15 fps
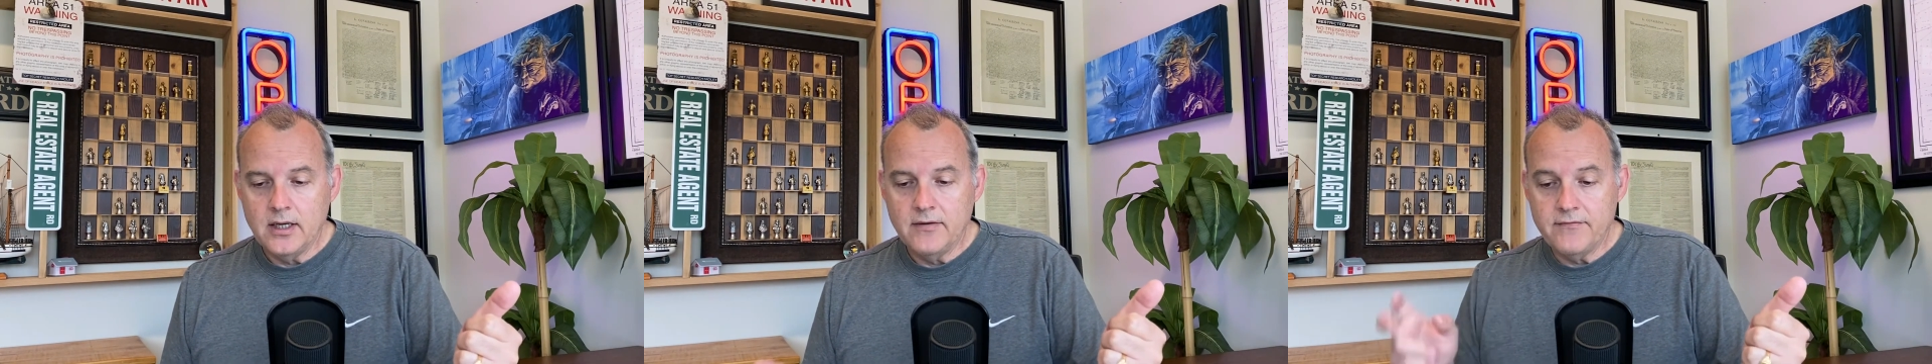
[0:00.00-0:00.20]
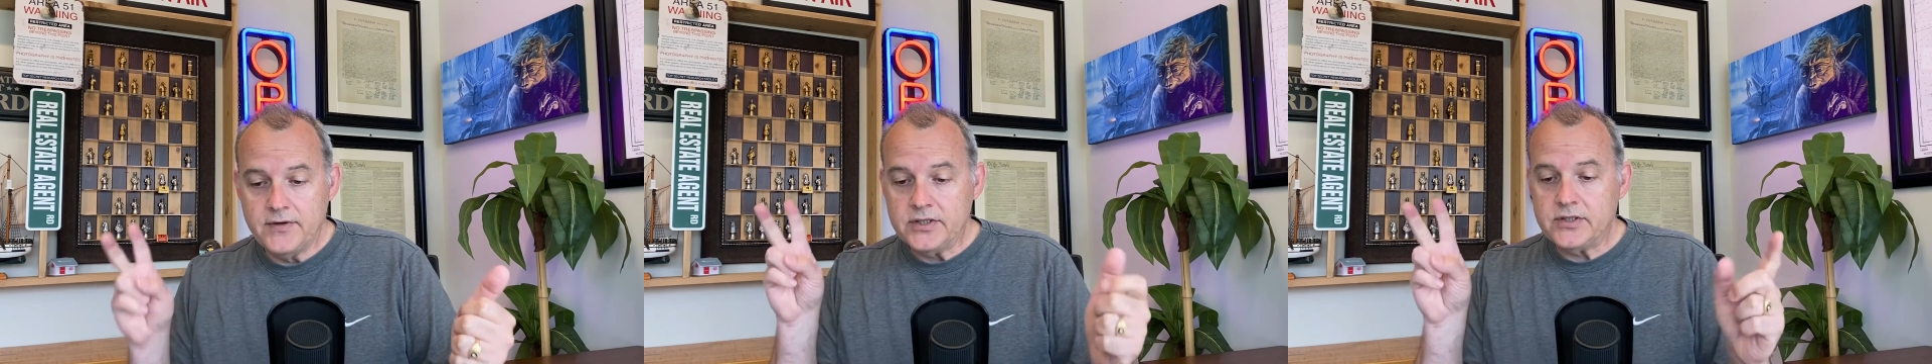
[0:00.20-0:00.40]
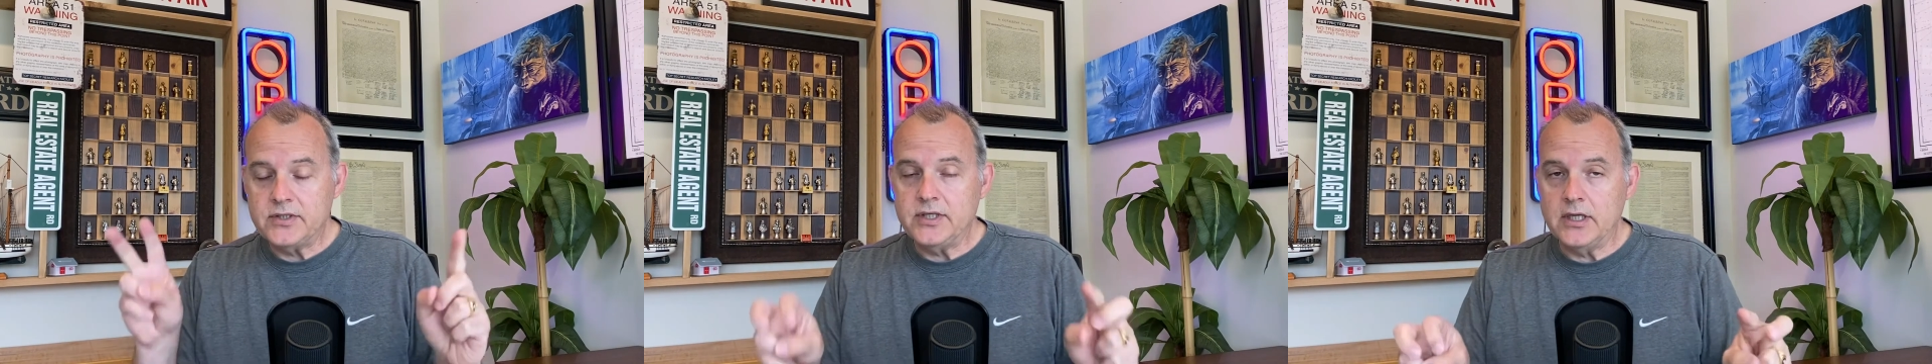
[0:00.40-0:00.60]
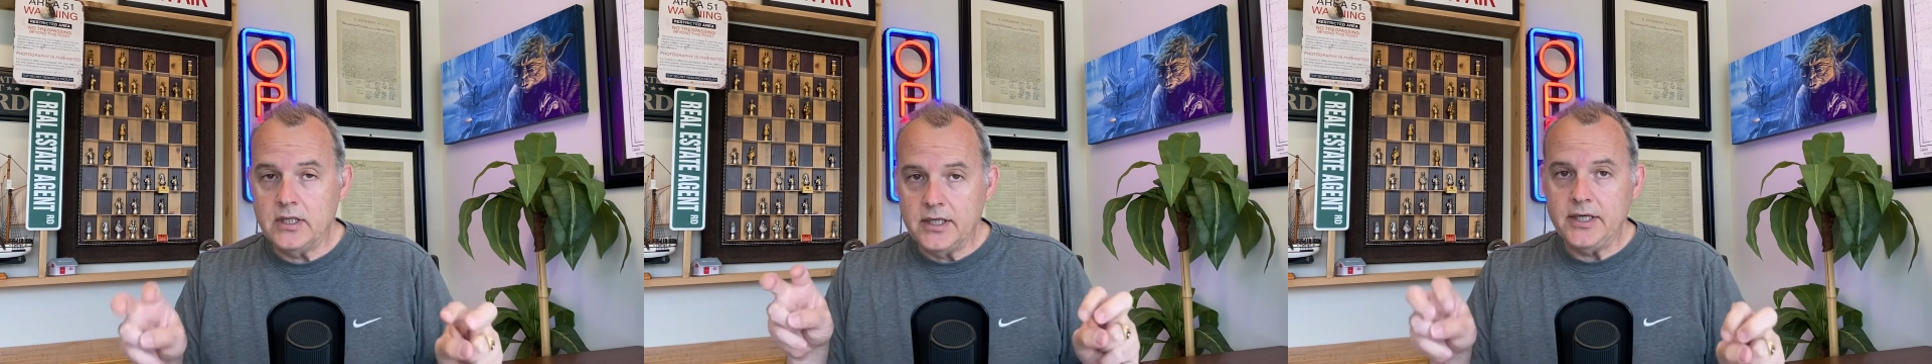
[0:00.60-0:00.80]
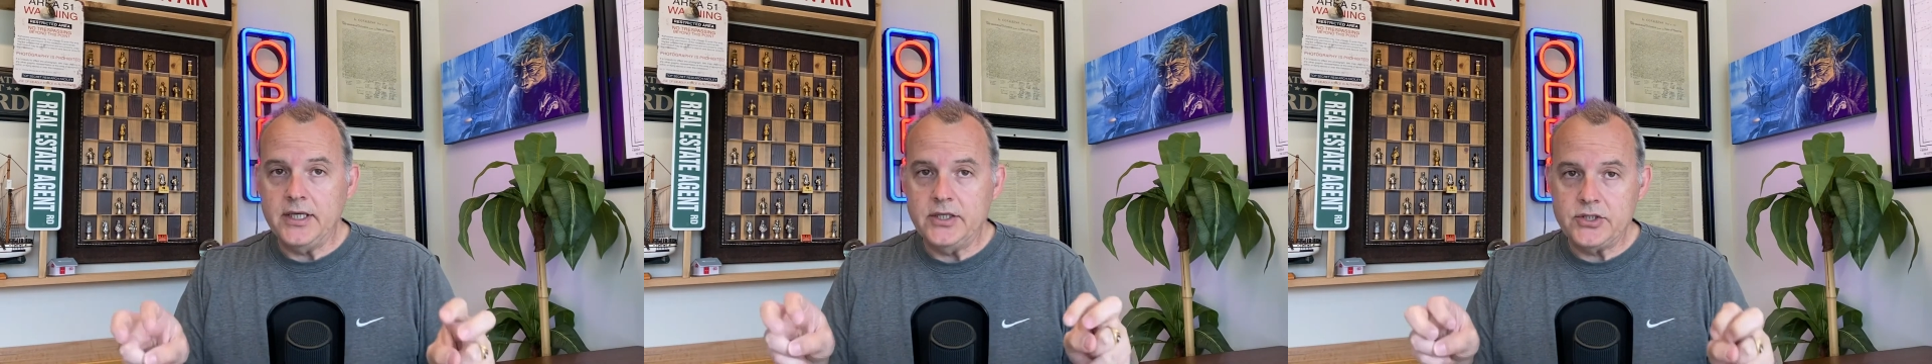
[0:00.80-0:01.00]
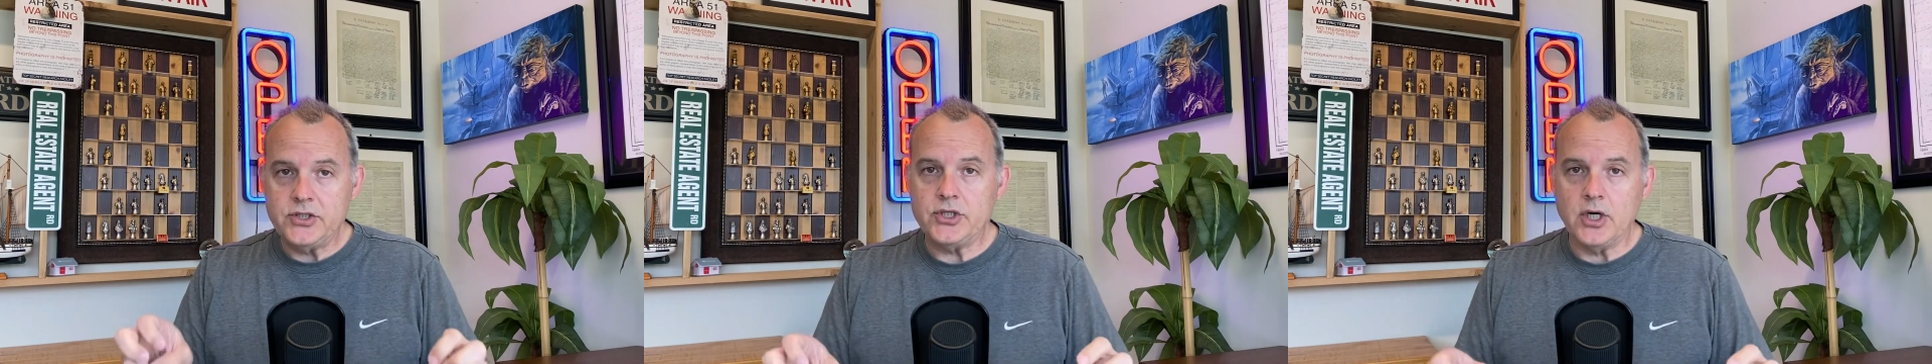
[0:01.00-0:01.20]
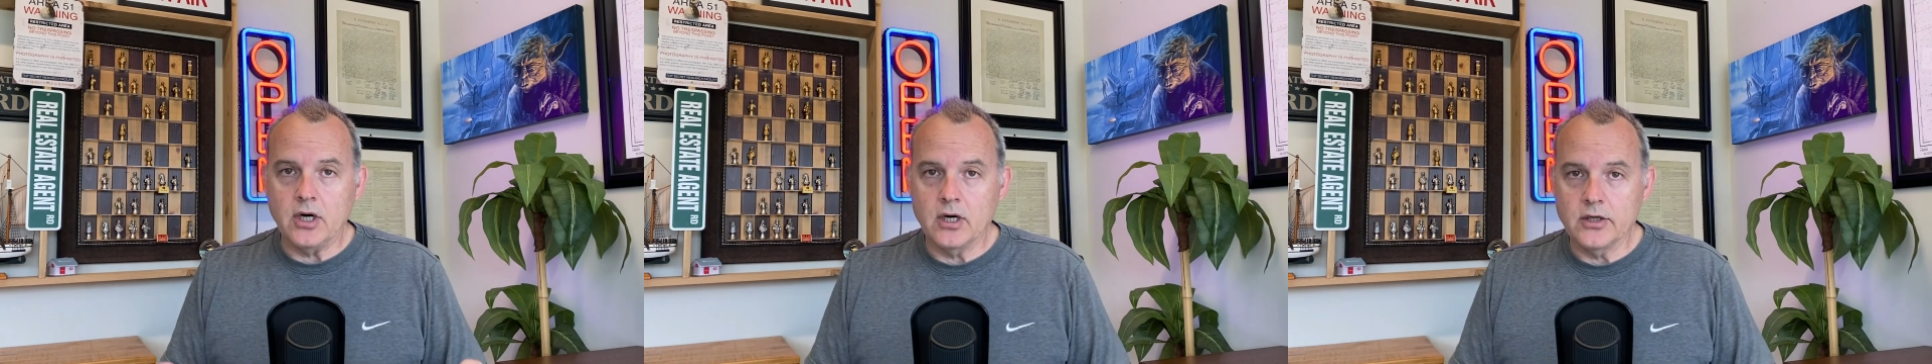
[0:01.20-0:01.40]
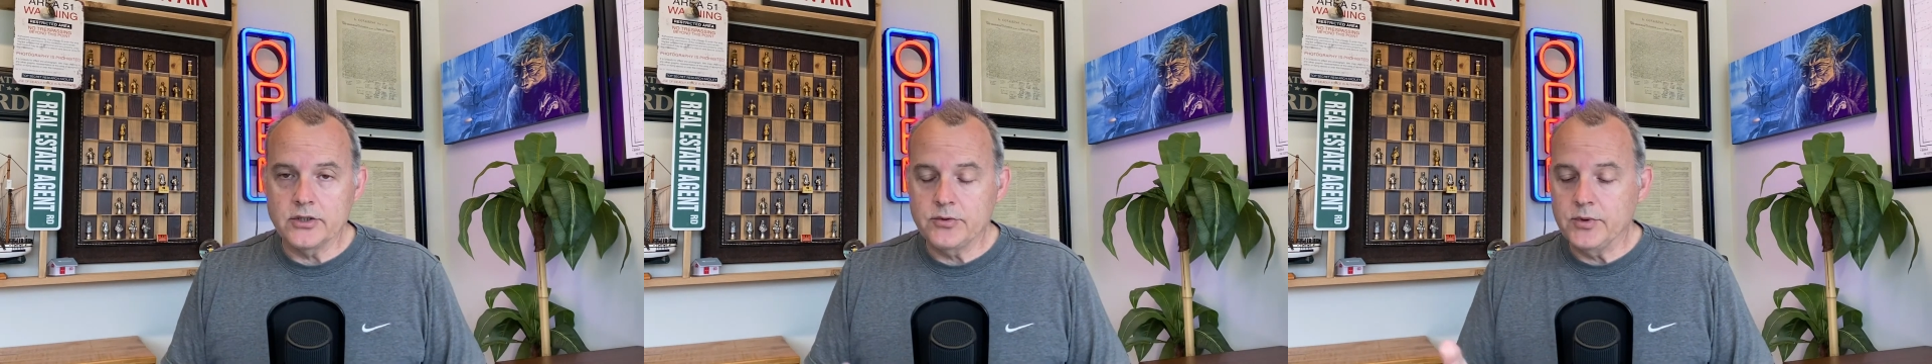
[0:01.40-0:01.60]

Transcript: facilities charge,